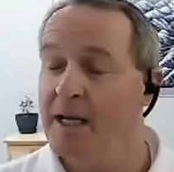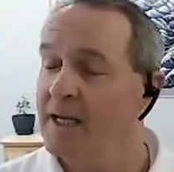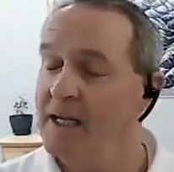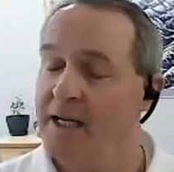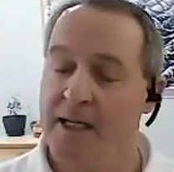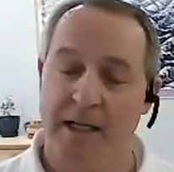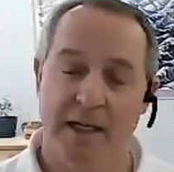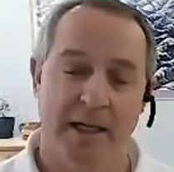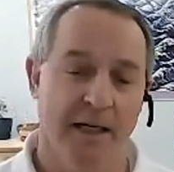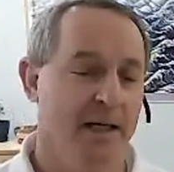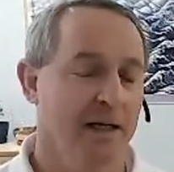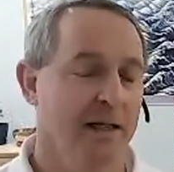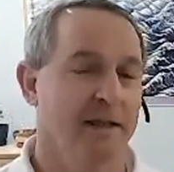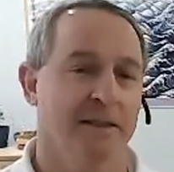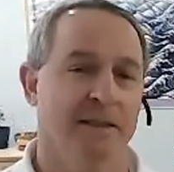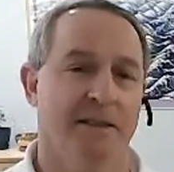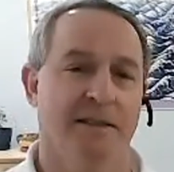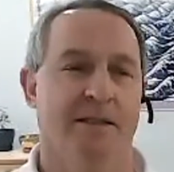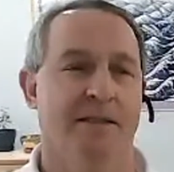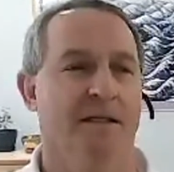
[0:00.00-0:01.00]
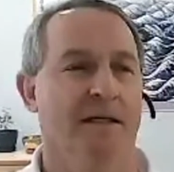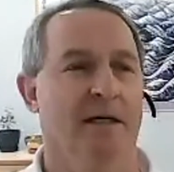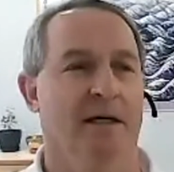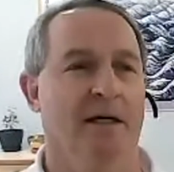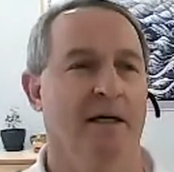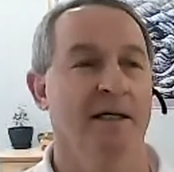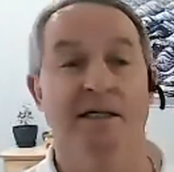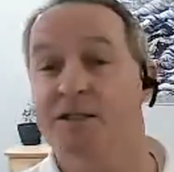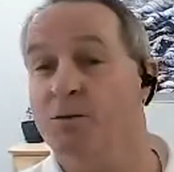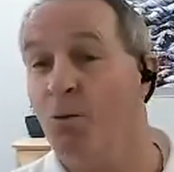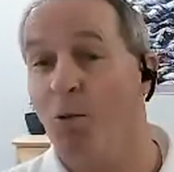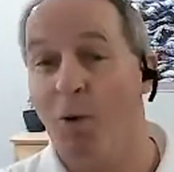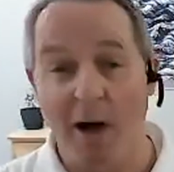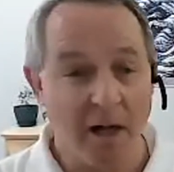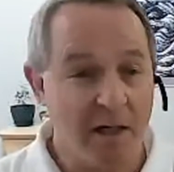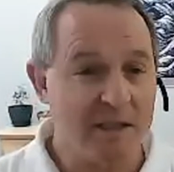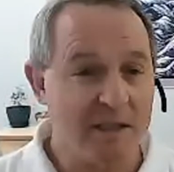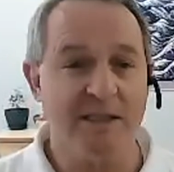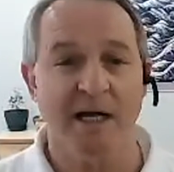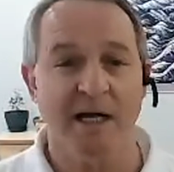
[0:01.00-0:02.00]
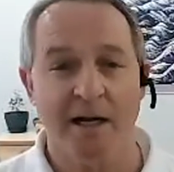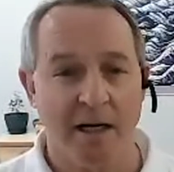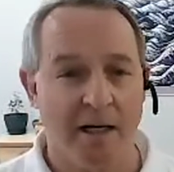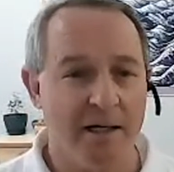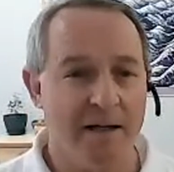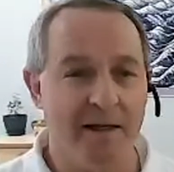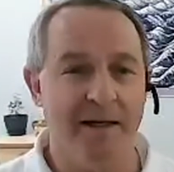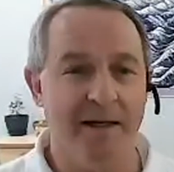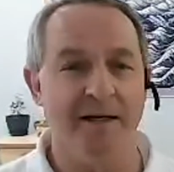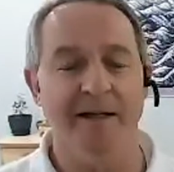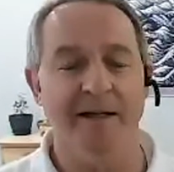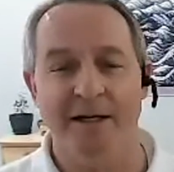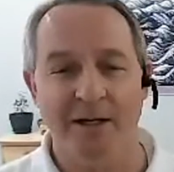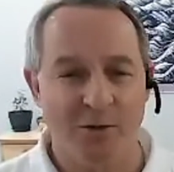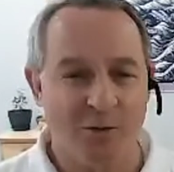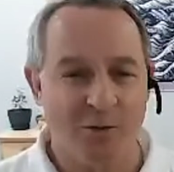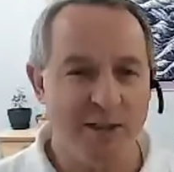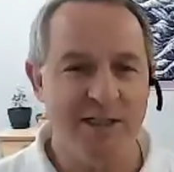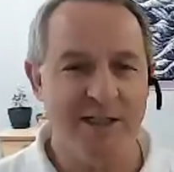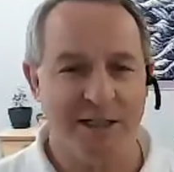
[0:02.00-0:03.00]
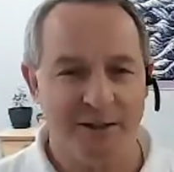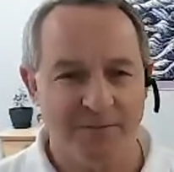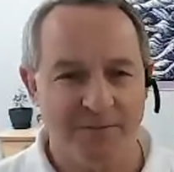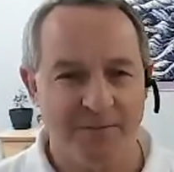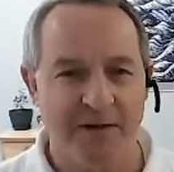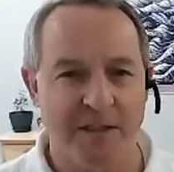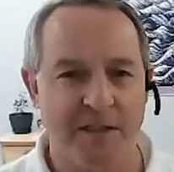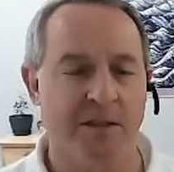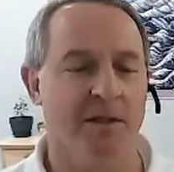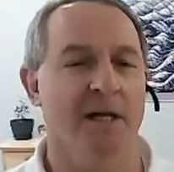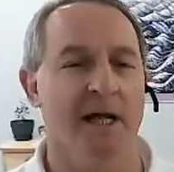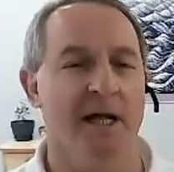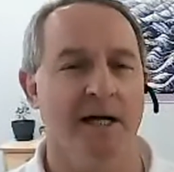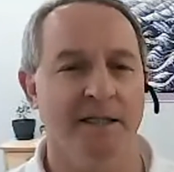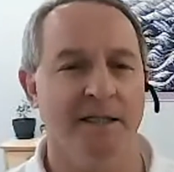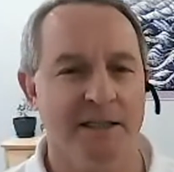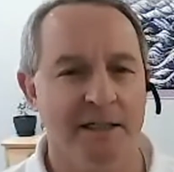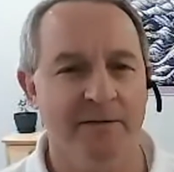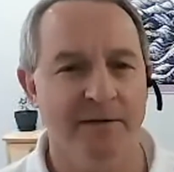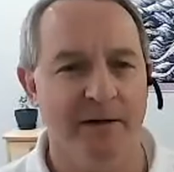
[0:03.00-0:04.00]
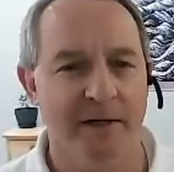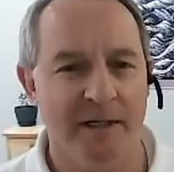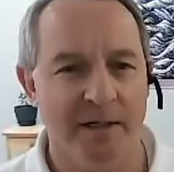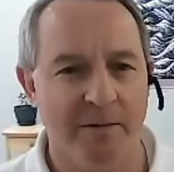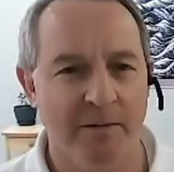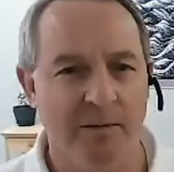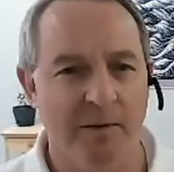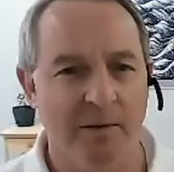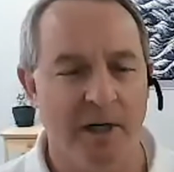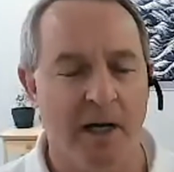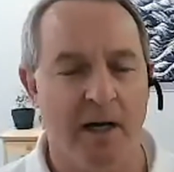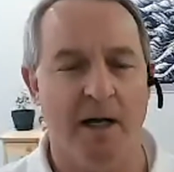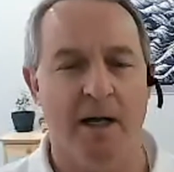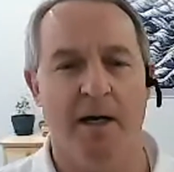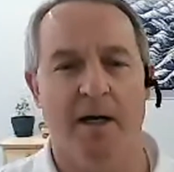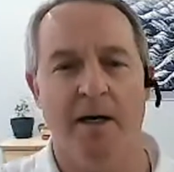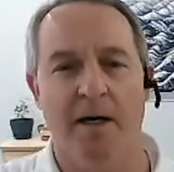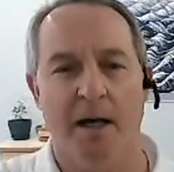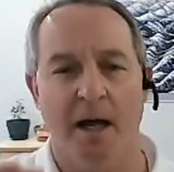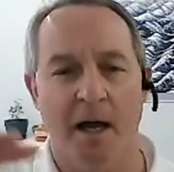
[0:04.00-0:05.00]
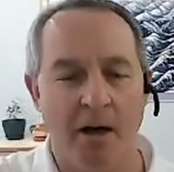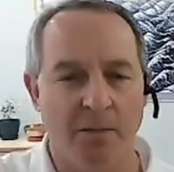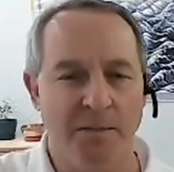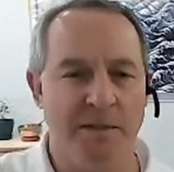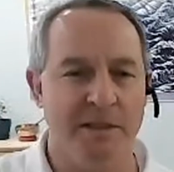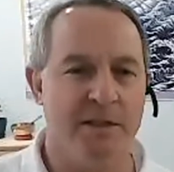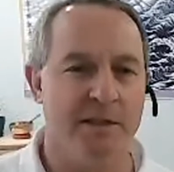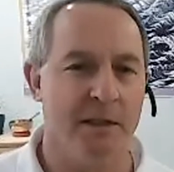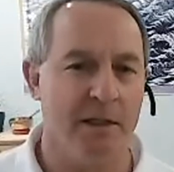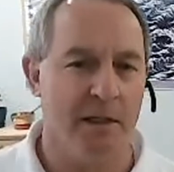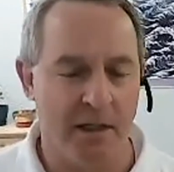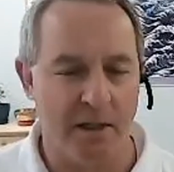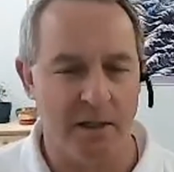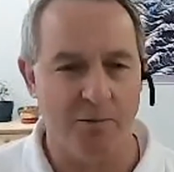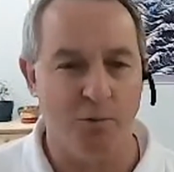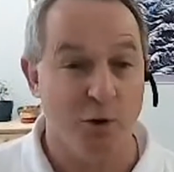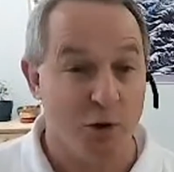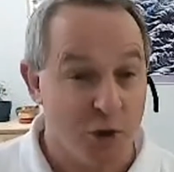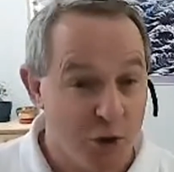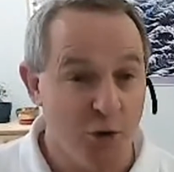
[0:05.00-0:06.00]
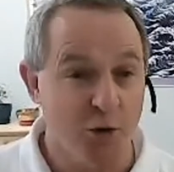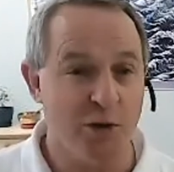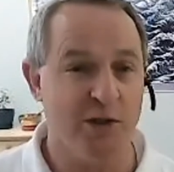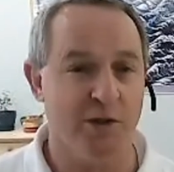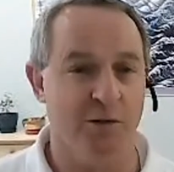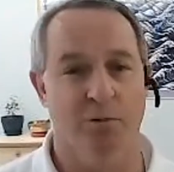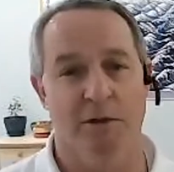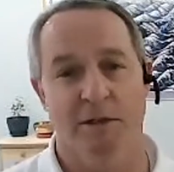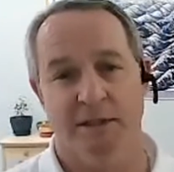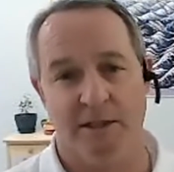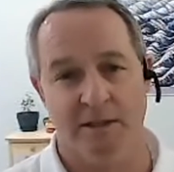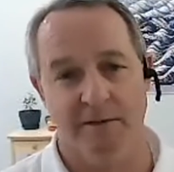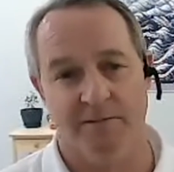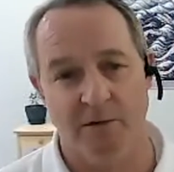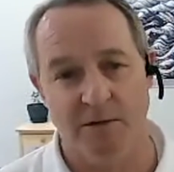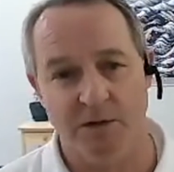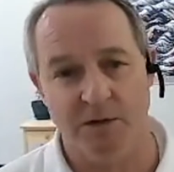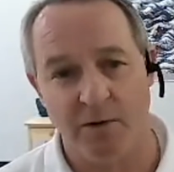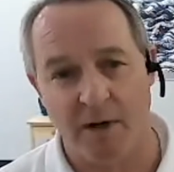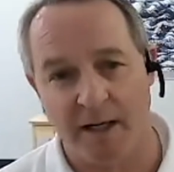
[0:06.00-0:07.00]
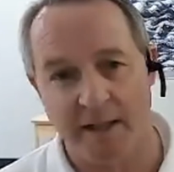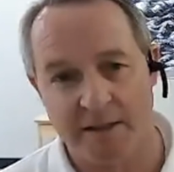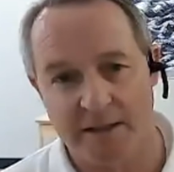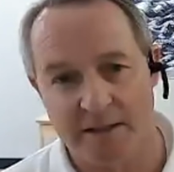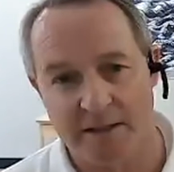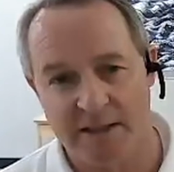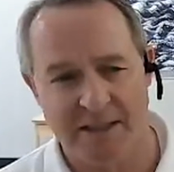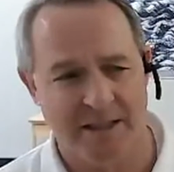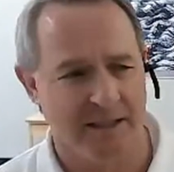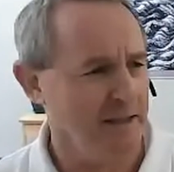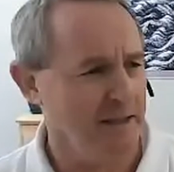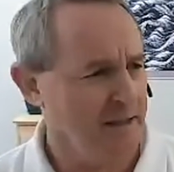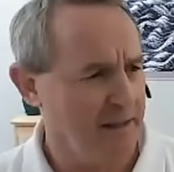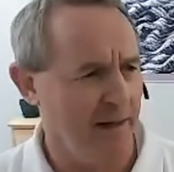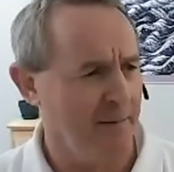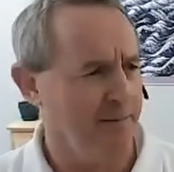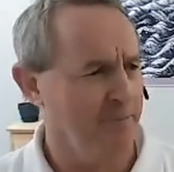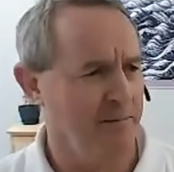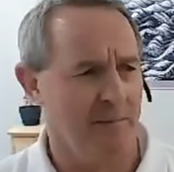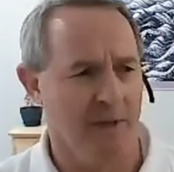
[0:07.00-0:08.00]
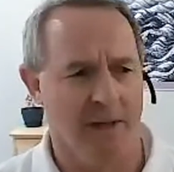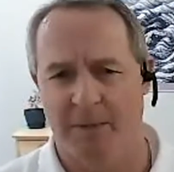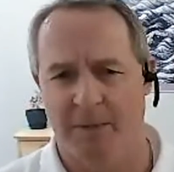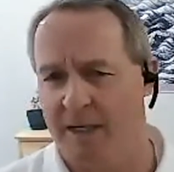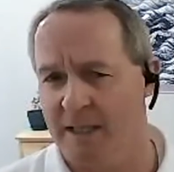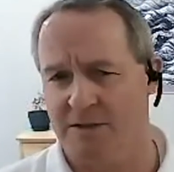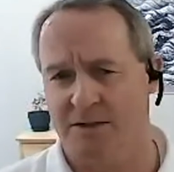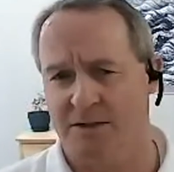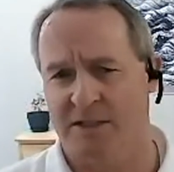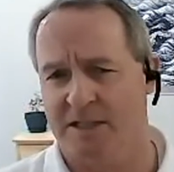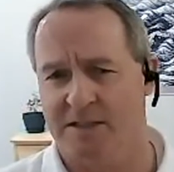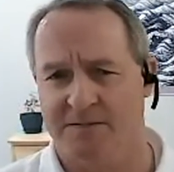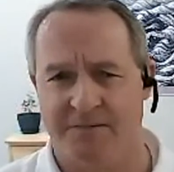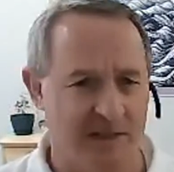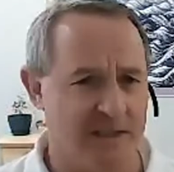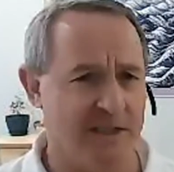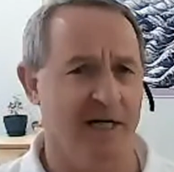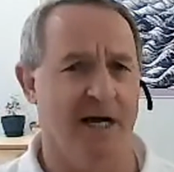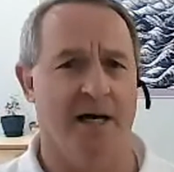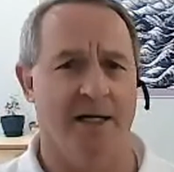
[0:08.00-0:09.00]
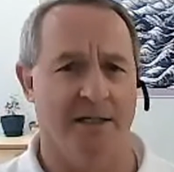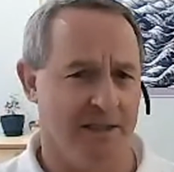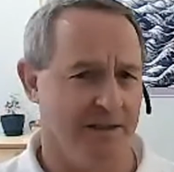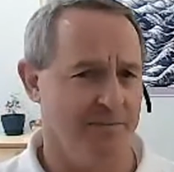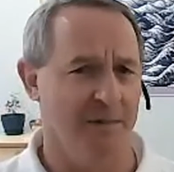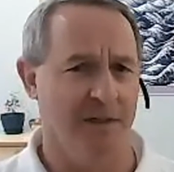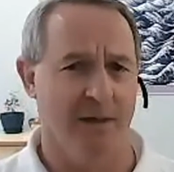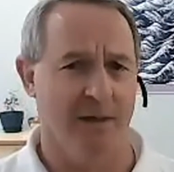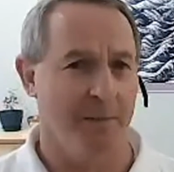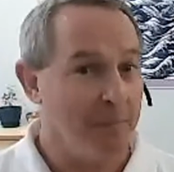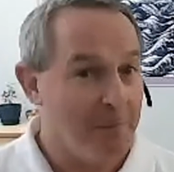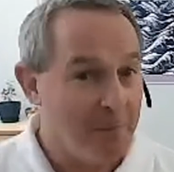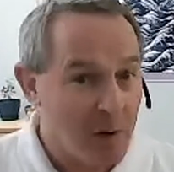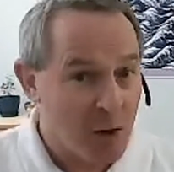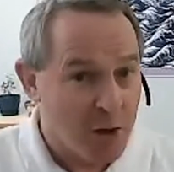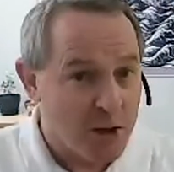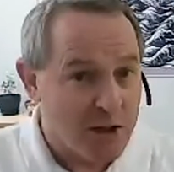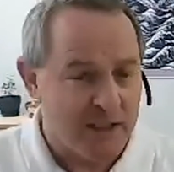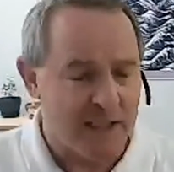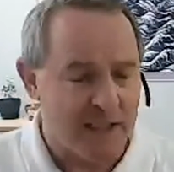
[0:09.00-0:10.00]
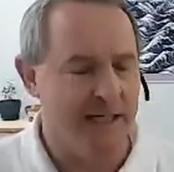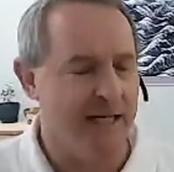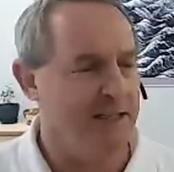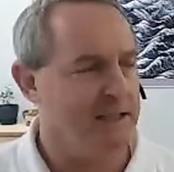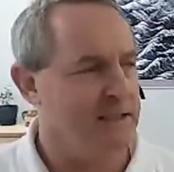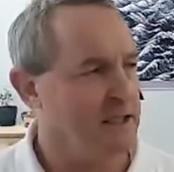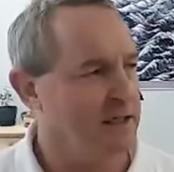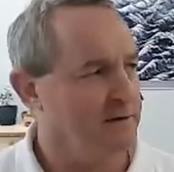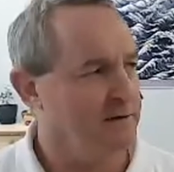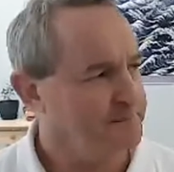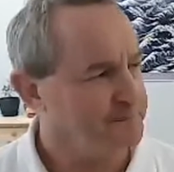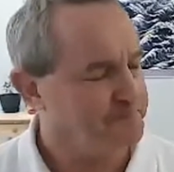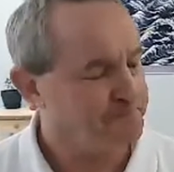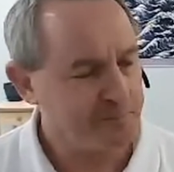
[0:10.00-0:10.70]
It, it's, uh, it's well settled that increasing physical activity uh, helps reduce the risk of those chronic diseases. You know, I'm, I'm an exercise physiologist. I mean, I'm immersed in that stuff.